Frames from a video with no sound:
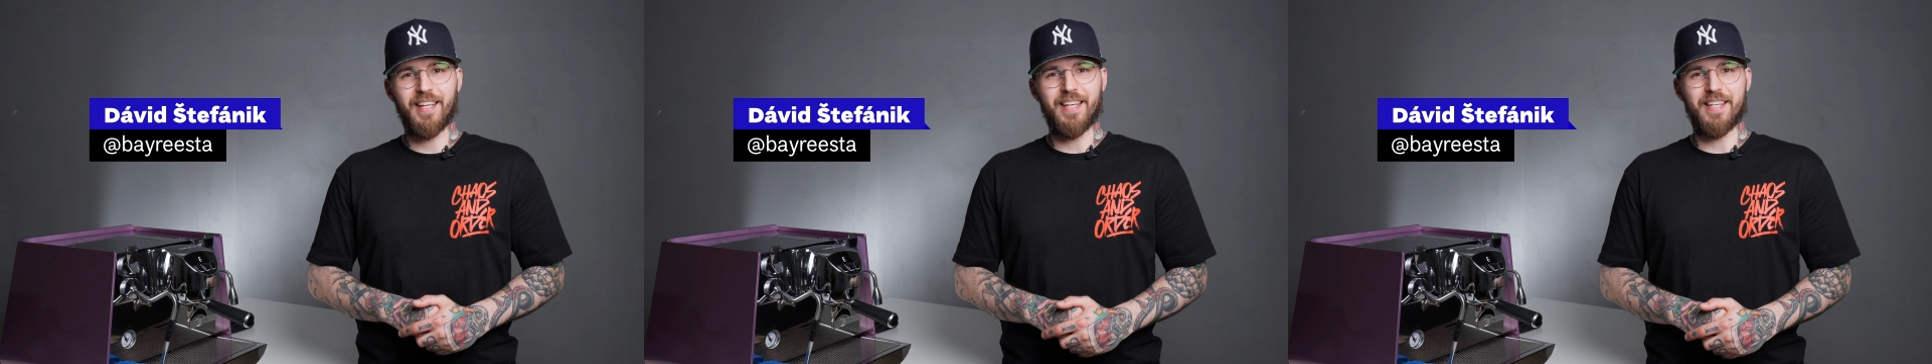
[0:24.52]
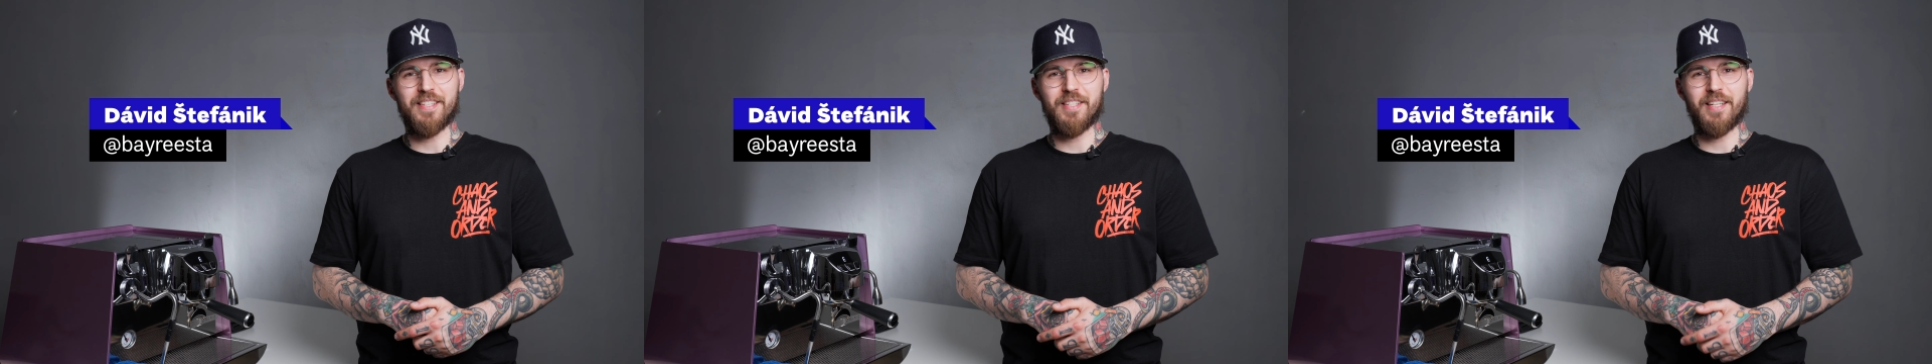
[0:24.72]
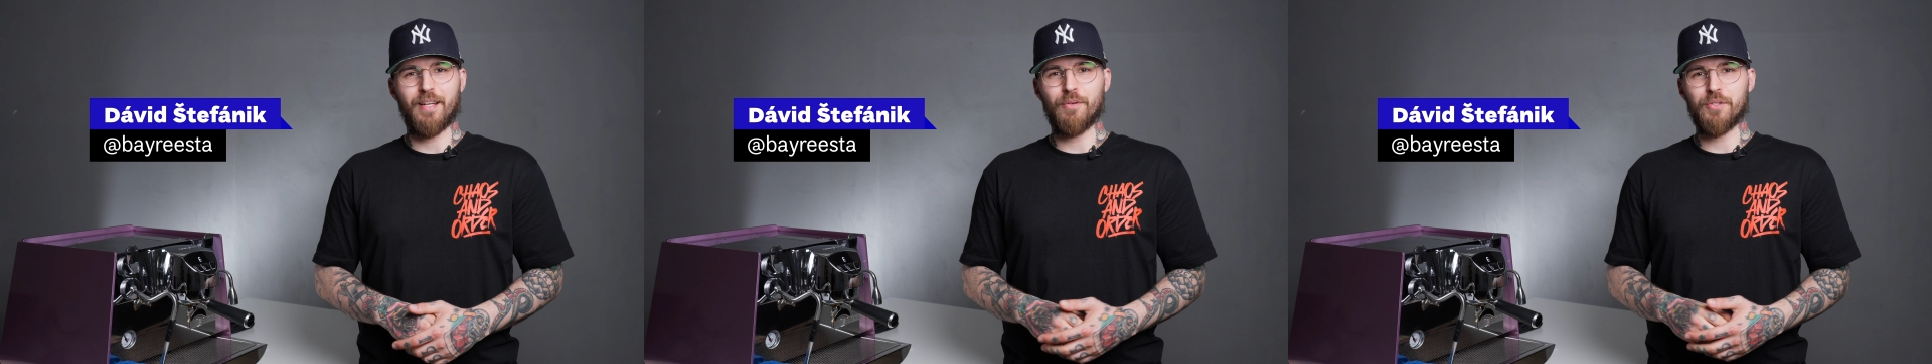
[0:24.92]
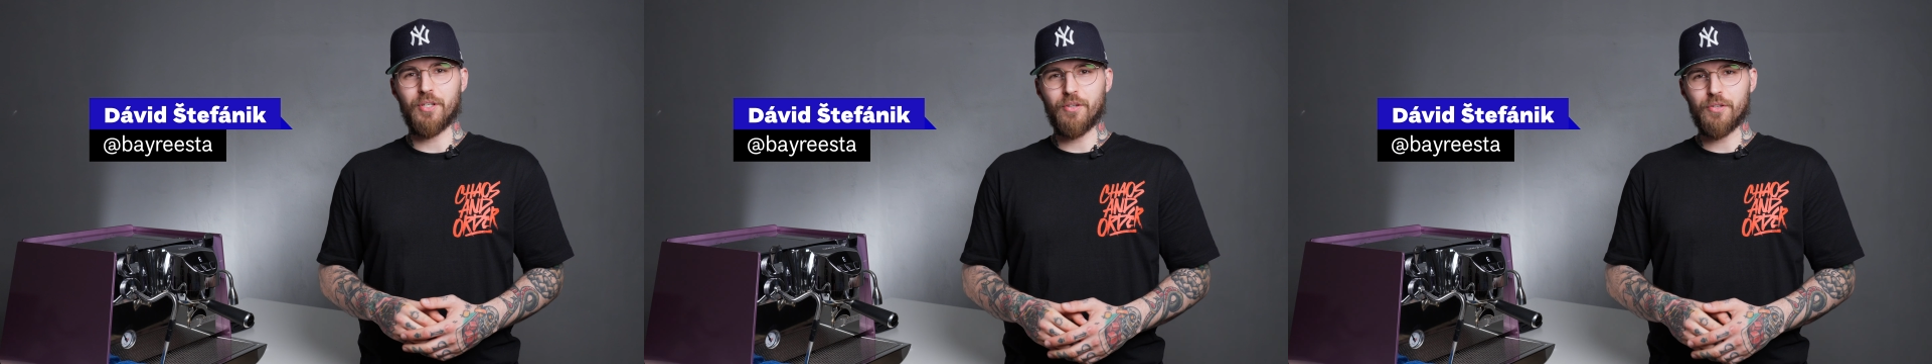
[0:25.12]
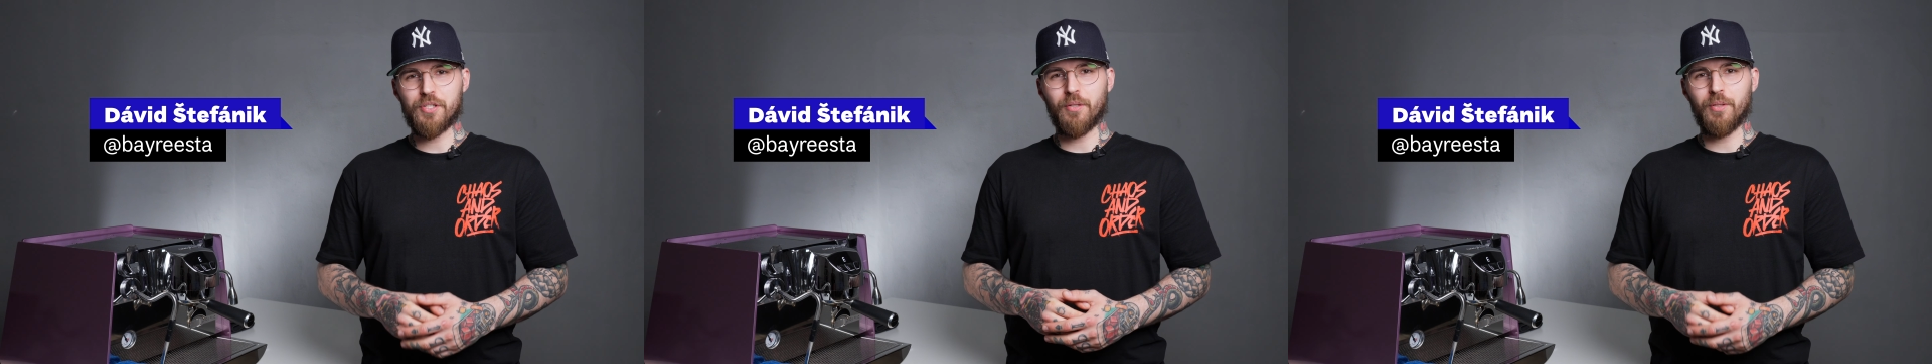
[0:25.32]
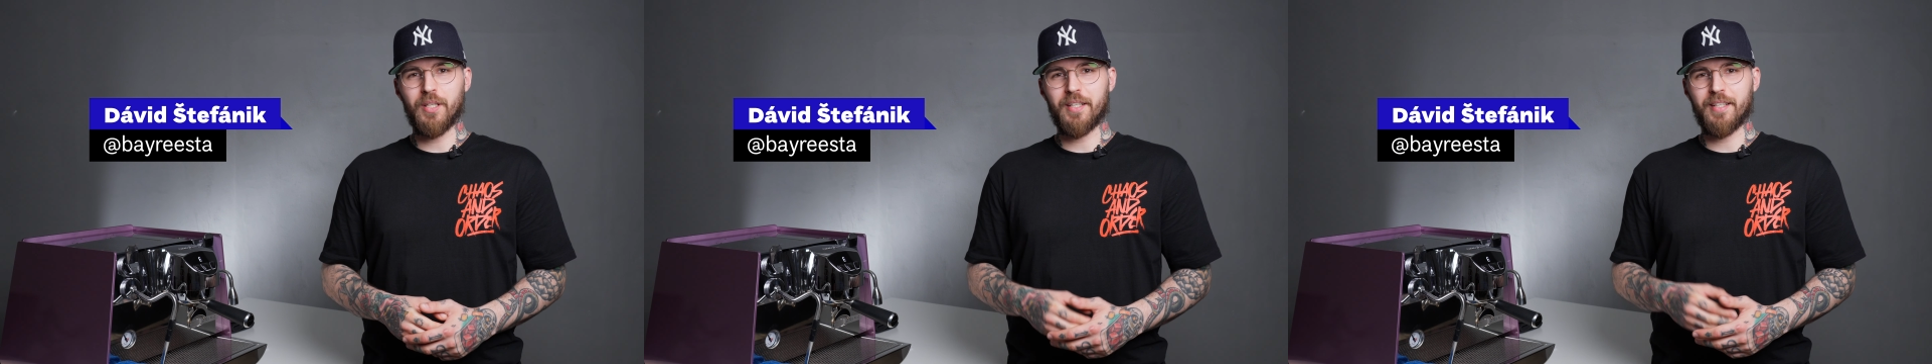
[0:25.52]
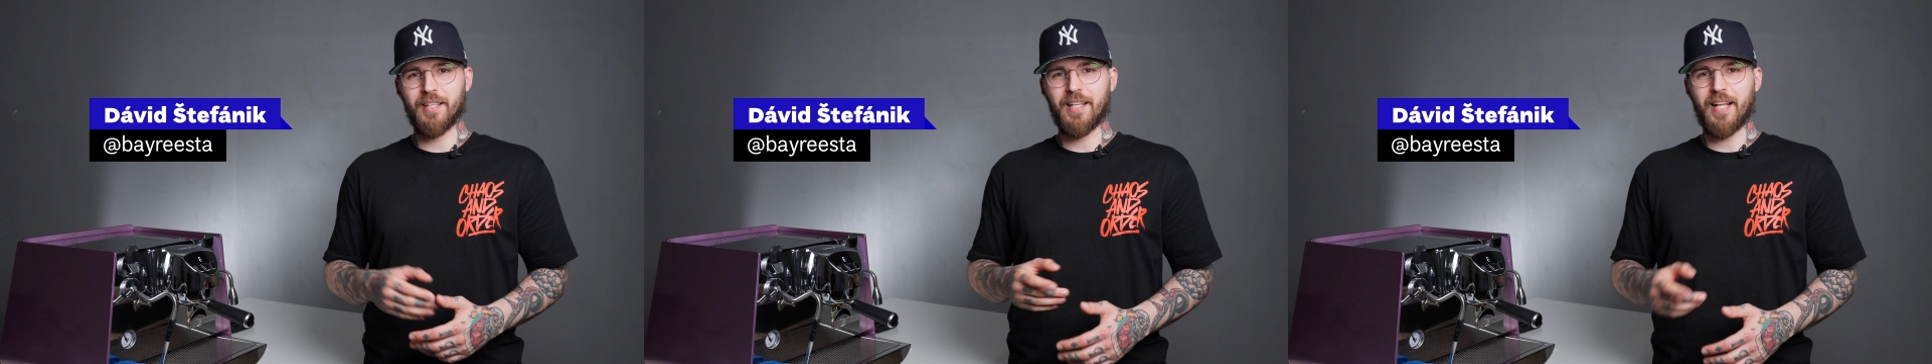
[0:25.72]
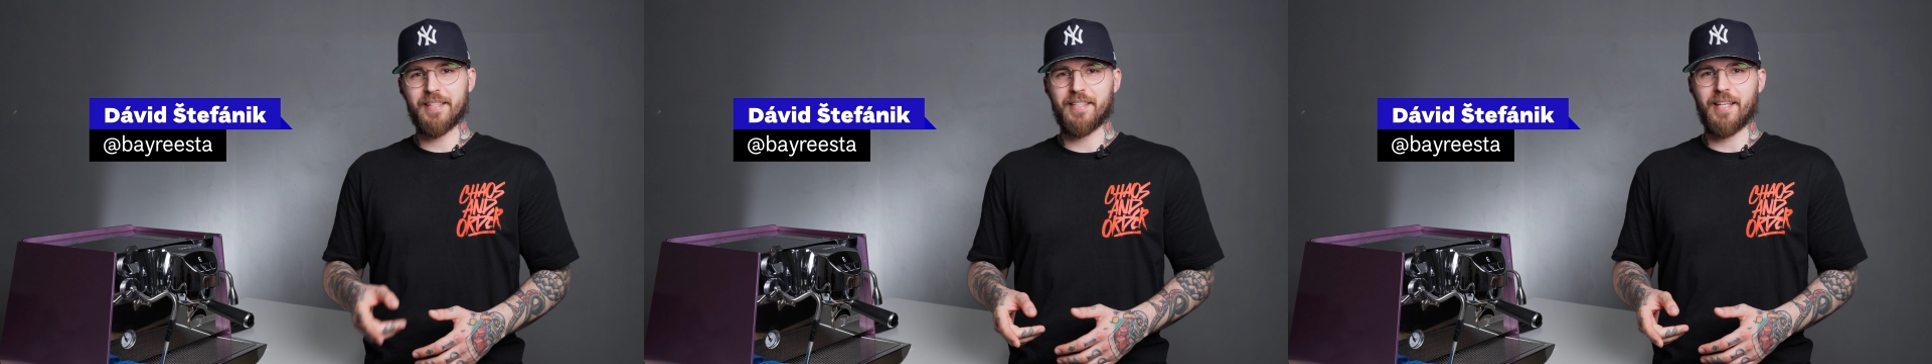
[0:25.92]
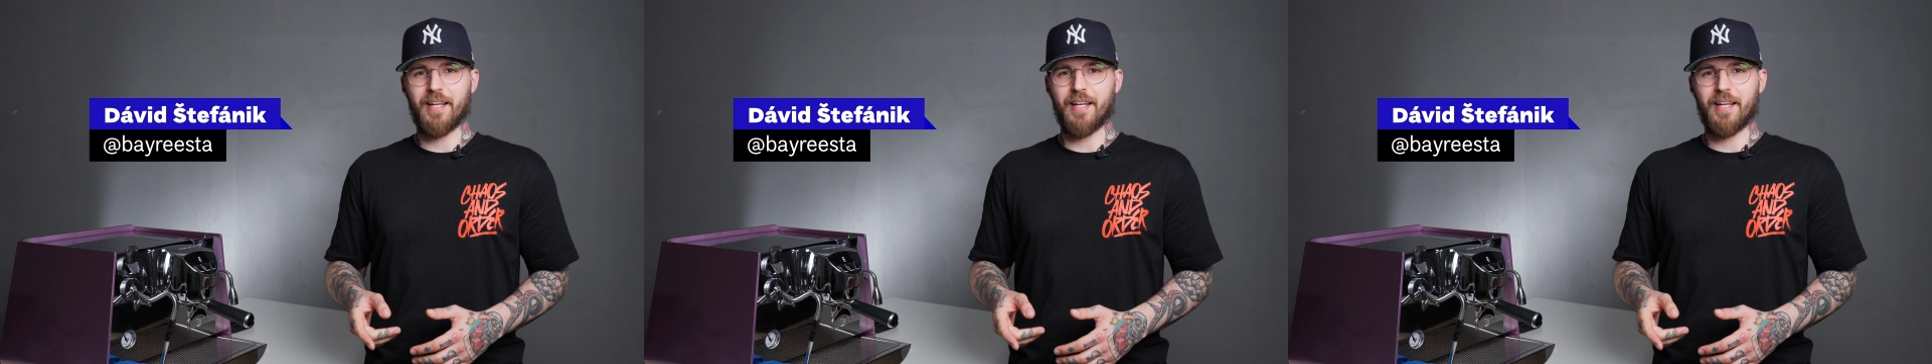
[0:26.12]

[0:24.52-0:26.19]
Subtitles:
is that I was also learning latte